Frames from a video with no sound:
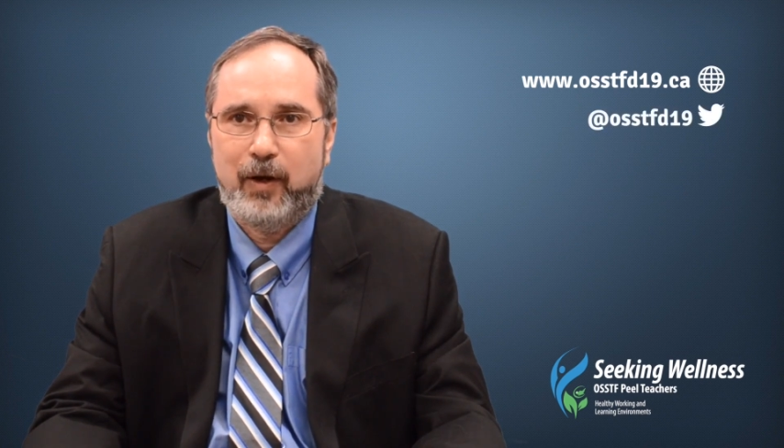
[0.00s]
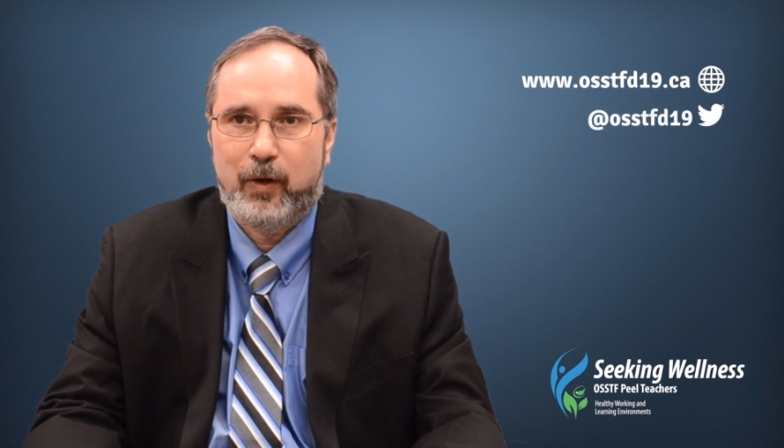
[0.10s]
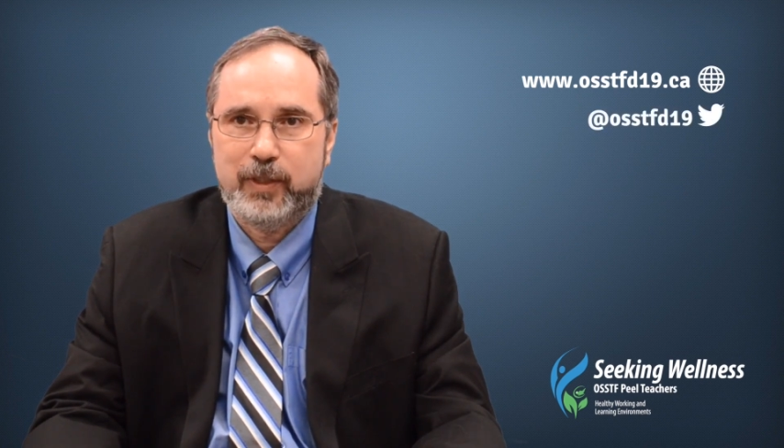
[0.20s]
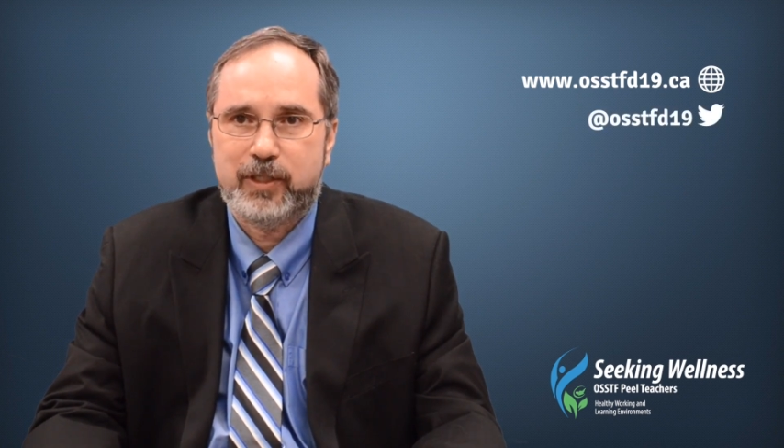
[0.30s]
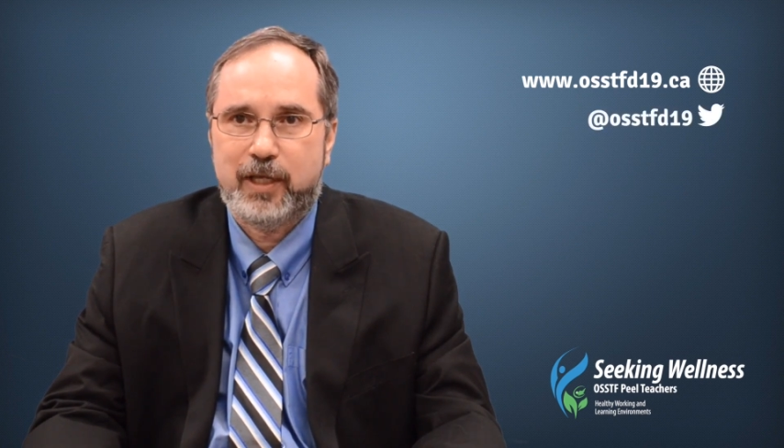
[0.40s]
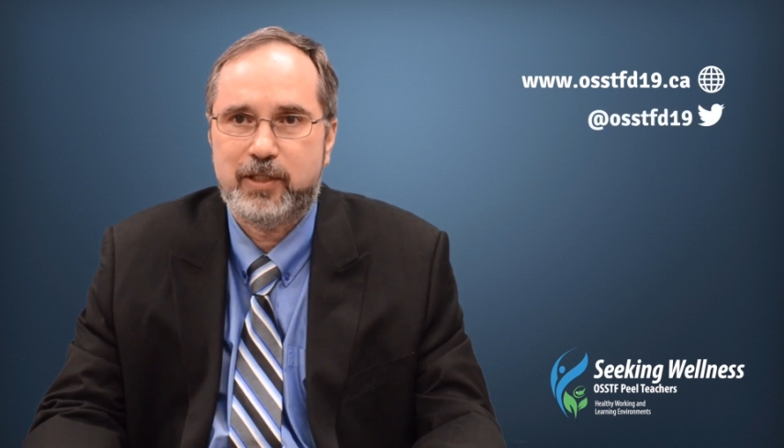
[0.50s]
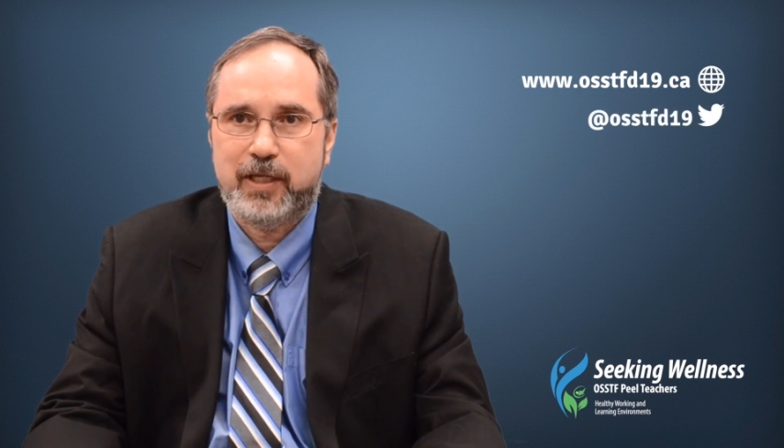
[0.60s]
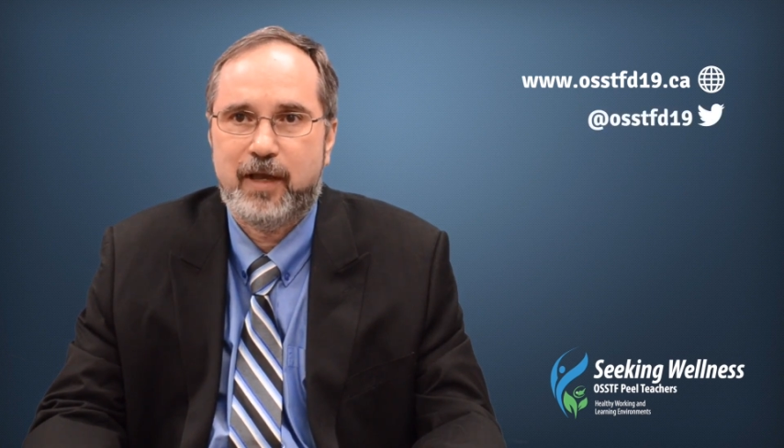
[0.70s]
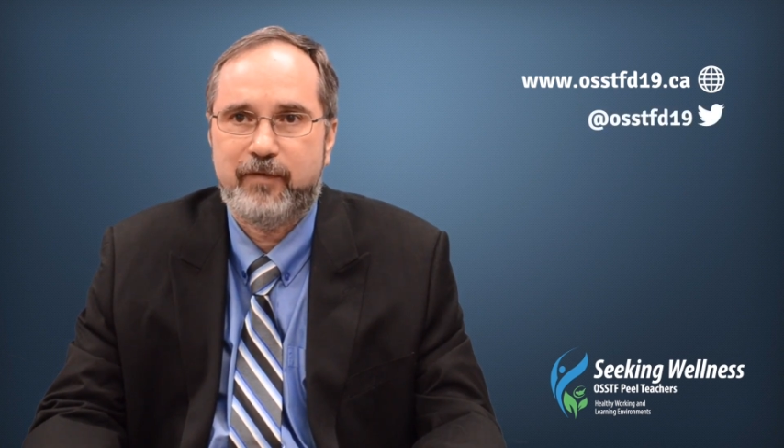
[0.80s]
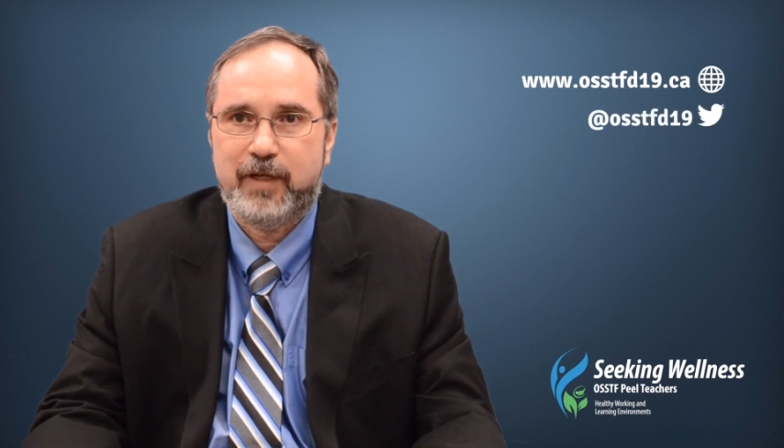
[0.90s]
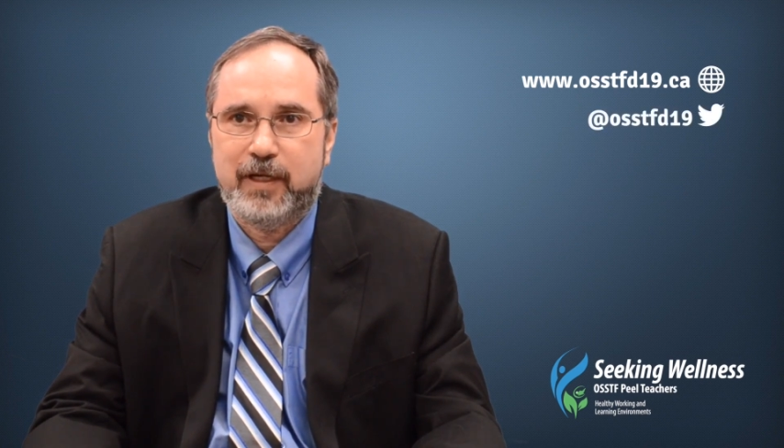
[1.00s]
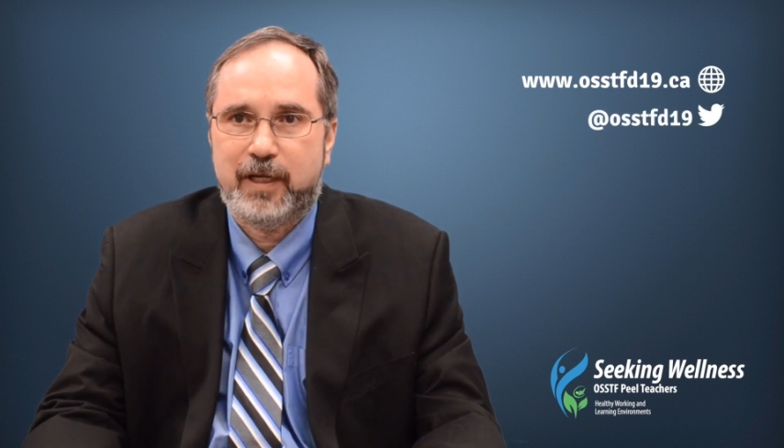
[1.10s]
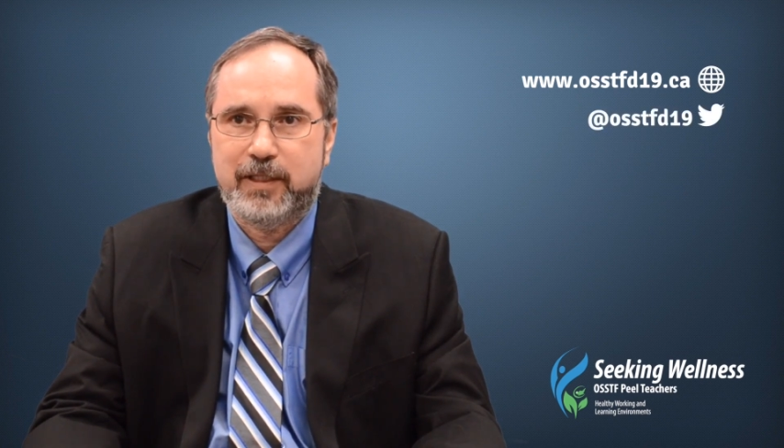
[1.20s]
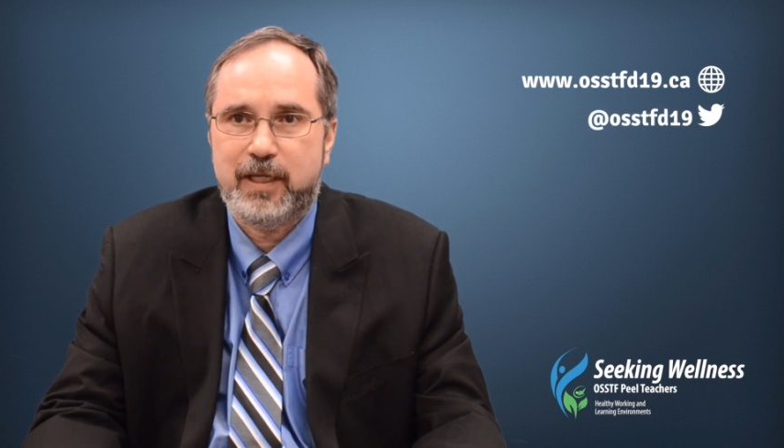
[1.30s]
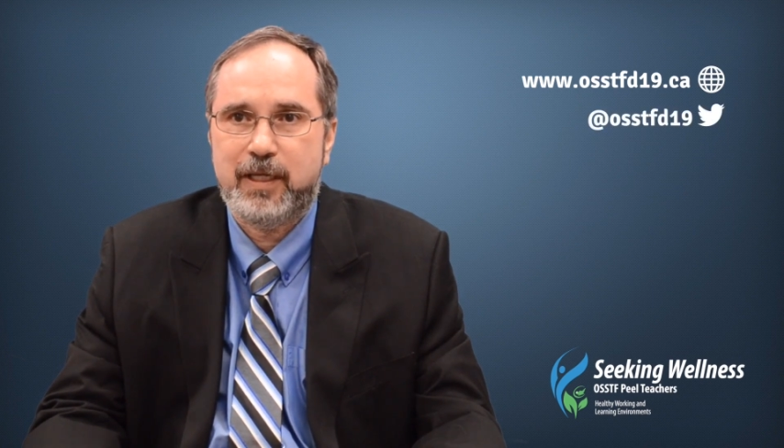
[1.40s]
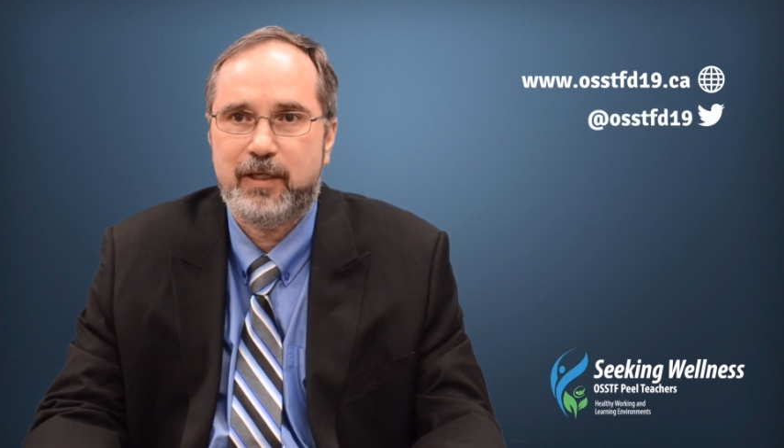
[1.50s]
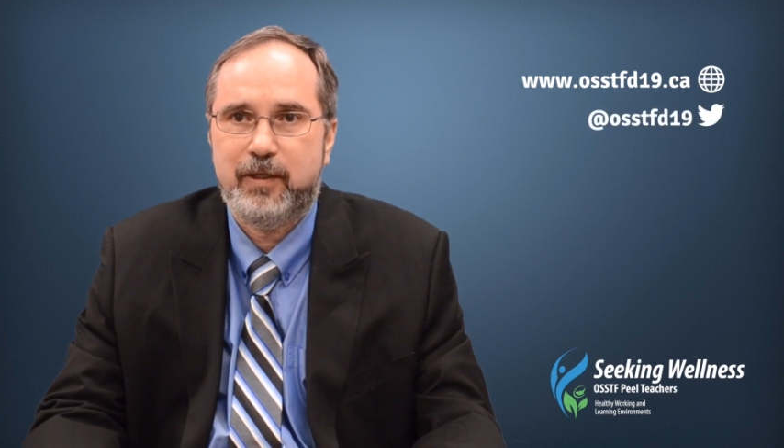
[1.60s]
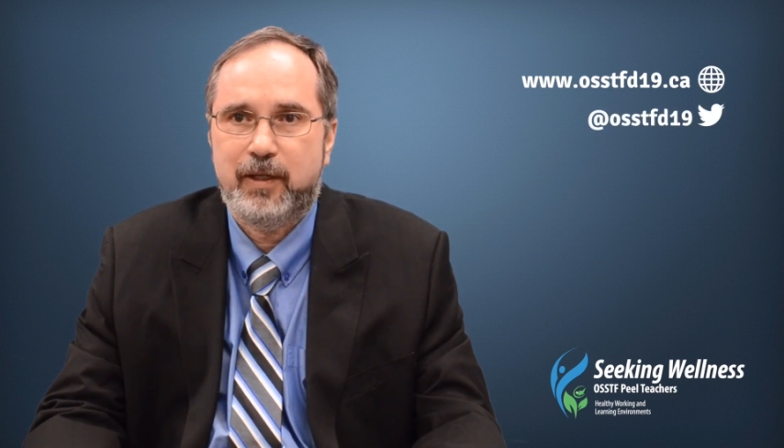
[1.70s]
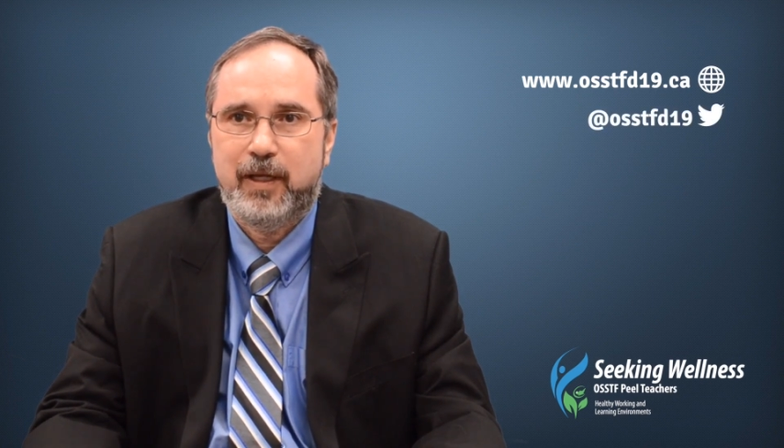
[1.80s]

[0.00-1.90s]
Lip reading: osstfd19,